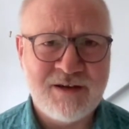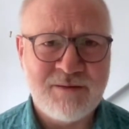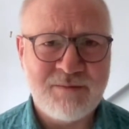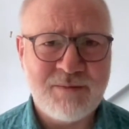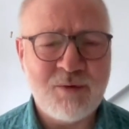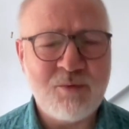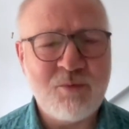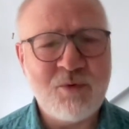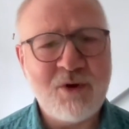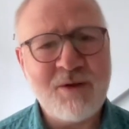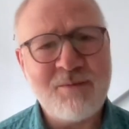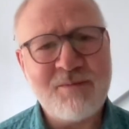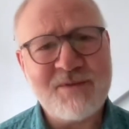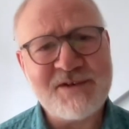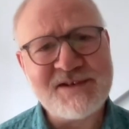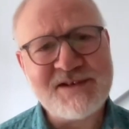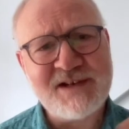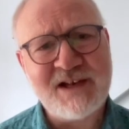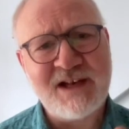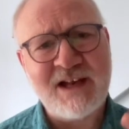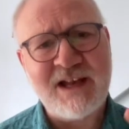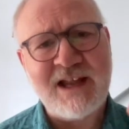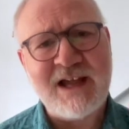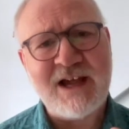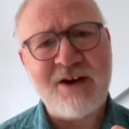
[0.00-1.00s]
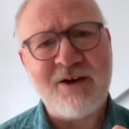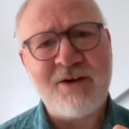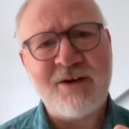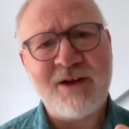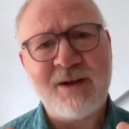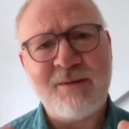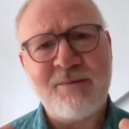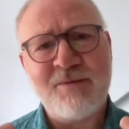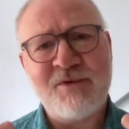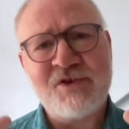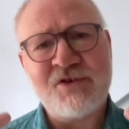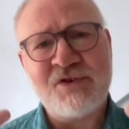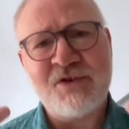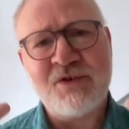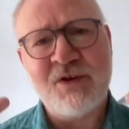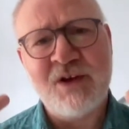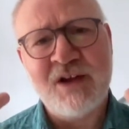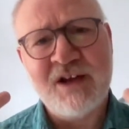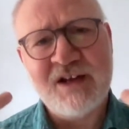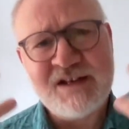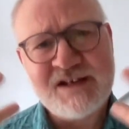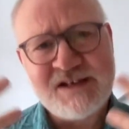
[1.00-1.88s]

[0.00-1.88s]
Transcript: But we must allow him to